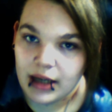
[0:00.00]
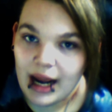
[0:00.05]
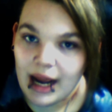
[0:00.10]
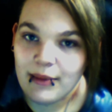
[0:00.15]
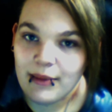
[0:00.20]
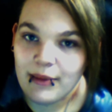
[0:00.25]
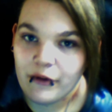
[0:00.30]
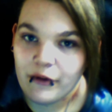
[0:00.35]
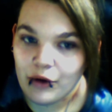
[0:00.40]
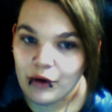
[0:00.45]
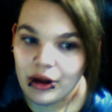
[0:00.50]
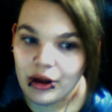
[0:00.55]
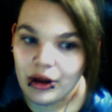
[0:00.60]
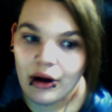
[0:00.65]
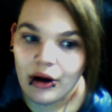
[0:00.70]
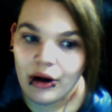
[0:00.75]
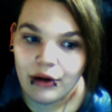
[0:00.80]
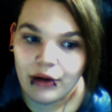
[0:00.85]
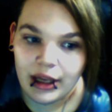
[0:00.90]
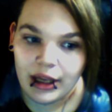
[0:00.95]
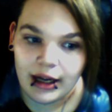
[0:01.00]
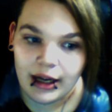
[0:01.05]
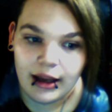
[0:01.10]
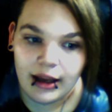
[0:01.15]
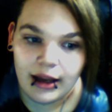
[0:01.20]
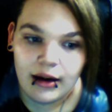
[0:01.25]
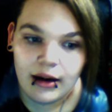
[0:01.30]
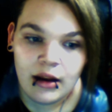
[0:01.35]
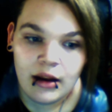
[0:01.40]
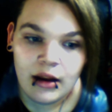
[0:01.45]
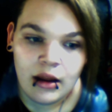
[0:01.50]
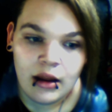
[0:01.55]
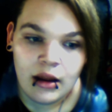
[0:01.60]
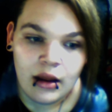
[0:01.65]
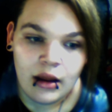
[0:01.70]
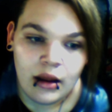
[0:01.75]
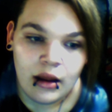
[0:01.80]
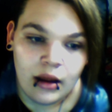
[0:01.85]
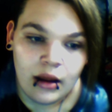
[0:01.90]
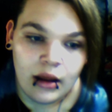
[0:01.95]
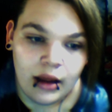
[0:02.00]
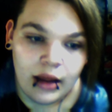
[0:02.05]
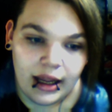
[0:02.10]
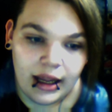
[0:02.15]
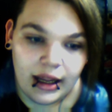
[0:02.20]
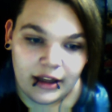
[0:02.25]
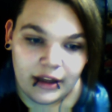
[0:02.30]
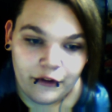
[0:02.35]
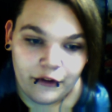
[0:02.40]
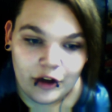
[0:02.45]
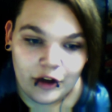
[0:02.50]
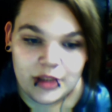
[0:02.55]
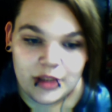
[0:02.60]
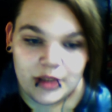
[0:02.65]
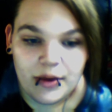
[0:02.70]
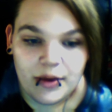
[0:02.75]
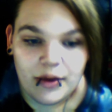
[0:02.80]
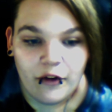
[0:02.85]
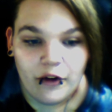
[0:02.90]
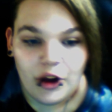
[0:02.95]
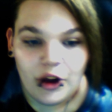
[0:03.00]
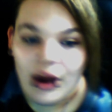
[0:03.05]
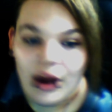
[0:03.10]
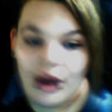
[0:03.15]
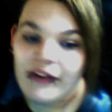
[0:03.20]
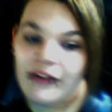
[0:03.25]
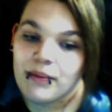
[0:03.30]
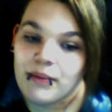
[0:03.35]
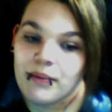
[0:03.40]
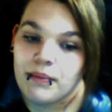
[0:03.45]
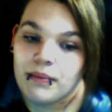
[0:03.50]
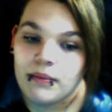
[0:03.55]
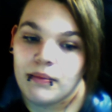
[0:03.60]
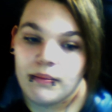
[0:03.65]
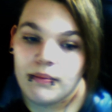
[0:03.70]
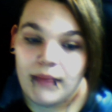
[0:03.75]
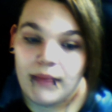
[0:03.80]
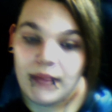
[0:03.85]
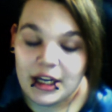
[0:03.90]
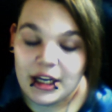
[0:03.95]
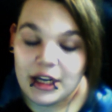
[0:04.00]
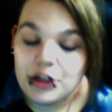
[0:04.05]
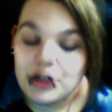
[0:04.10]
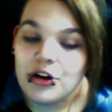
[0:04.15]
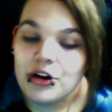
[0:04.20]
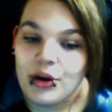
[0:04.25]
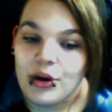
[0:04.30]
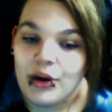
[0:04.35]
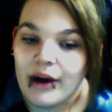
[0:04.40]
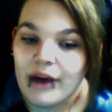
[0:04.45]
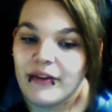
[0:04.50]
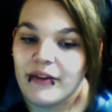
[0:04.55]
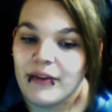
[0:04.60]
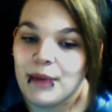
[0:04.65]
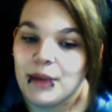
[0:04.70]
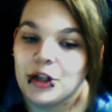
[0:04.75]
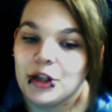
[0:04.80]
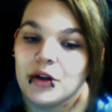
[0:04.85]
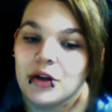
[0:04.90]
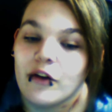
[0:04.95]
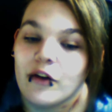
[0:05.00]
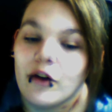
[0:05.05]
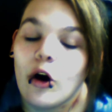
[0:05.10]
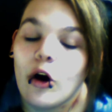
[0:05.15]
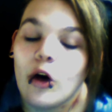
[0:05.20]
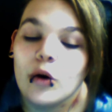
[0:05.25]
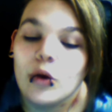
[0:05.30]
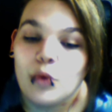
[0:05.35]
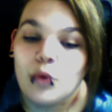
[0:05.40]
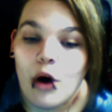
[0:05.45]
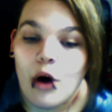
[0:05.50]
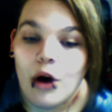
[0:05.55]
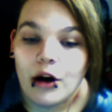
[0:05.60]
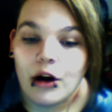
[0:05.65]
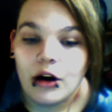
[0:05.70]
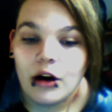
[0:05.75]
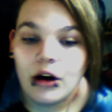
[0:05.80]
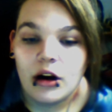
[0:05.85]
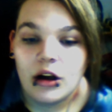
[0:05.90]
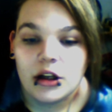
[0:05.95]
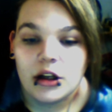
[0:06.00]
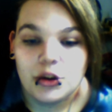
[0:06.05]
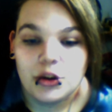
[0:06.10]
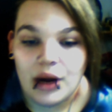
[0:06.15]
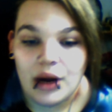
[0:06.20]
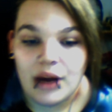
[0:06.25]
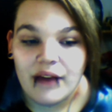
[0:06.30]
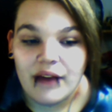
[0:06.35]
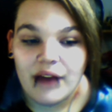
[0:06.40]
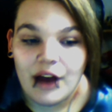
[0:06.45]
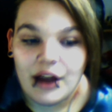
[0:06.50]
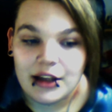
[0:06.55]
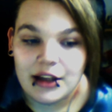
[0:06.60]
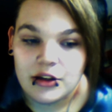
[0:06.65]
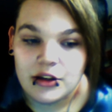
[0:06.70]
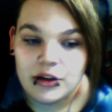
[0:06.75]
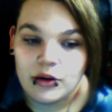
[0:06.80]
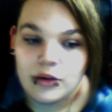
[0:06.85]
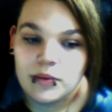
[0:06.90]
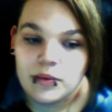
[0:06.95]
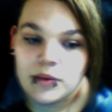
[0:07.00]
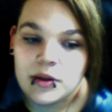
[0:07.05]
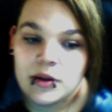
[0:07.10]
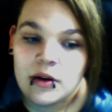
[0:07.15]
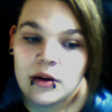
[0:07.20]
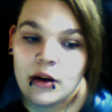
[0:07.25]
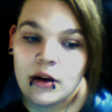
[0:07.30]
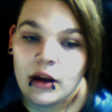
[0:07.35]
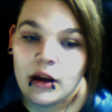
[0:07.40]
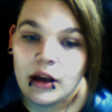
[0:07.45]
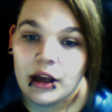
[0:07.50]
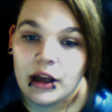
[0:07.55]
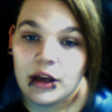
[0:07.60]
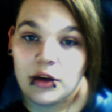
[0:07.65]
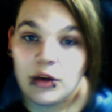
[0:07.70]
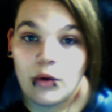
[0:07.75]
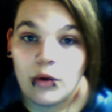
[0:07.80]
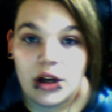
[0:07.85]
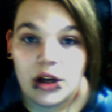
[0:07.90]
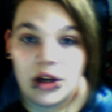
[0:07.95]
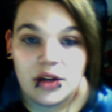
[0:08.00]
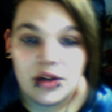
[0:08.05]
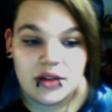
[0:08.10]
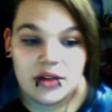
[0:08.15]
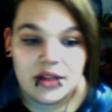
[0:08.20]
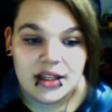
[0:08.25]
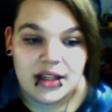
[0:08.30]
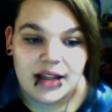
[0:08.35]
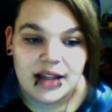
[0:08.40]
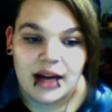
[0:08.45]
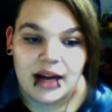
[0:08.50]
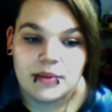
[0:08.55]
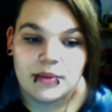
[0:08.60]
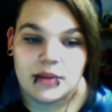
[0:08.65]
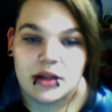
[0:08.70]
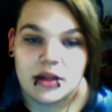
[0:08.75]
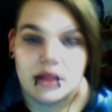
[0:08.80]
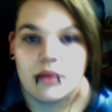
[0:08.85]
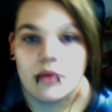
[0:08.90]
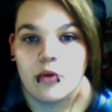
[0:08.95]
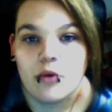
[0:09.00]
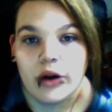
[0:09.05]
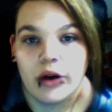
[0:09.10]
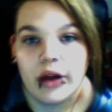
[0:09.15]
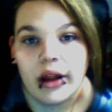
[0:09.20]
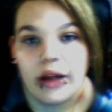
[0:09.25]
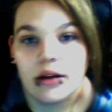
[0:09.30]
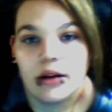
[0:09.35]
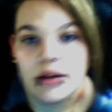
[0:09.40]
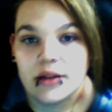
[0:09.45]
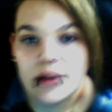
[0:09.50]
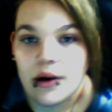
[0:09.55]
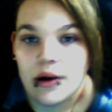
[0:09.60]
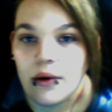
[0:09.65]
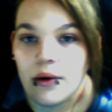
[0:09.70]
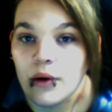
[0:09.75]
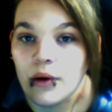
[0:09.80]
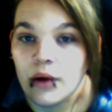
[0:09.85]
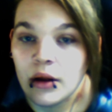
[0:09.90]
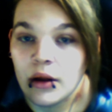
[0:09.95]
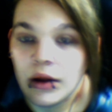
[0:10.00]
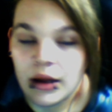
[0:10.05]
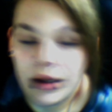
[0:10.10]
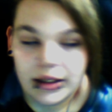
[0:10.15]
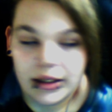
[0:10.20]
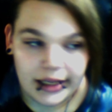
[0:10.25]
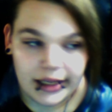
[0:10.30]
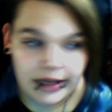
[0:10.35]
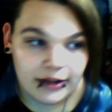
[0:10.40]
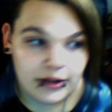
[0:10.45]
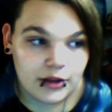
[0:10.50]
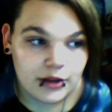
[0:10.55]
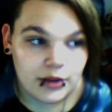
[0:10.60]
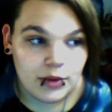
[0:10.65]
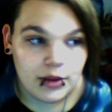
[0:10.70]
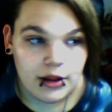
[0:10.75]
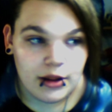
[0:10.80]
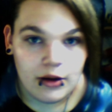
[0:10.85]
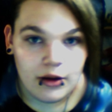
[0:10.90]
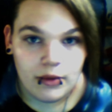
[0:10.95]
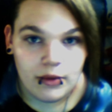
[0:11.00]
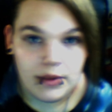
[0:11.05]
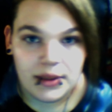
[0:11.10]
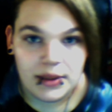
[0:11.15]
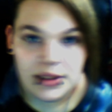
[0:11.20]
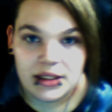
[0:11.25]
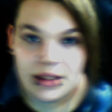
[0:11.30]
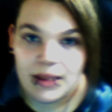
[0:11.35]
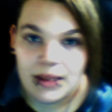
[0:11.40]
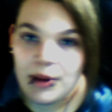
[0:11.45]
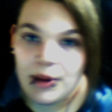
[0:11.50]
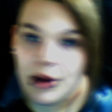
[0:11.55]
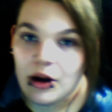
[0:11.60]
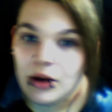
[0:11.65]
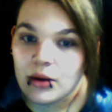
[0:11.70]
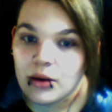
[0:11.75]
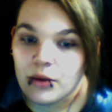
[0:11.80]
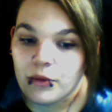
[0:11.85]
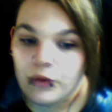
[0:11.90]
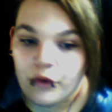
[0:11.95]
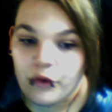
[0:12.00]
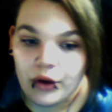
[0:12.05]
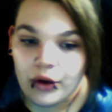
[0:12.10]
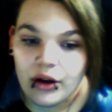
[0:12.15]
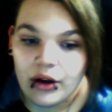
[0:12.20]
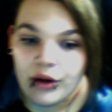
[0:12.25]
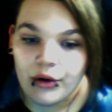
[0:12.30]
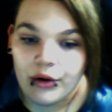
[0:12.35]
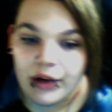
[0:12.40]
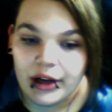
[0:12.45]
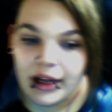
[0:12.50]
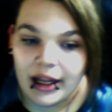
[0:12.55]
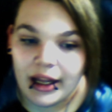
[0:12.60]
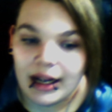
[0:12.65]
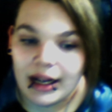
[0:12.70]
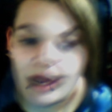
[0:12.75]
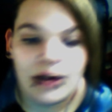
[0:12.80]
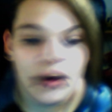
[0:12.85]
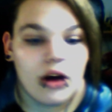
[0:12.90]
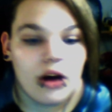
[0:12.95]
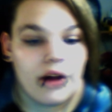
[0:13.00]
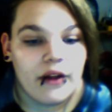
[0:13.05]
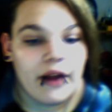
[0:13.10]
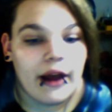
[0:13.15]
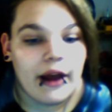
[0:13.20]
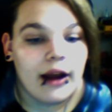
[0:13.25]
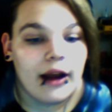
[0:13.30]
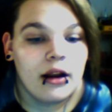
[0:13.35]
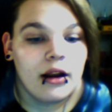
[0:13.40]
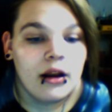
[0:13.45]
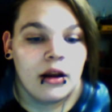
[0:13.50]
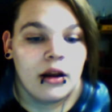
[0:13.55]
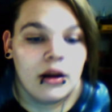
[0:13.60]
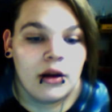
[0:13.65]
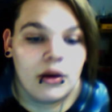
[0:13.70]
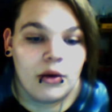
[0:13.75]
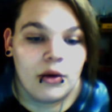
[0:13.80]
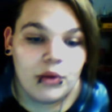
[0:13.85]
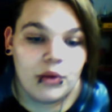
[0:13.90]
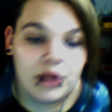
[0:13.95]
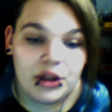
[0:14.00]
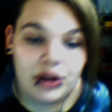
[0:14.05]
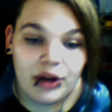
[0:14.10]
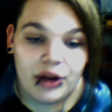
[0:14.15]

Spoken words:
before you go to get it, in the fridge make sure you have a pitcher of cold water, a tray of ice cubes, and you'll want to use these items in the morning. So take those with you, be sipping on them before you go in to get it and all that. When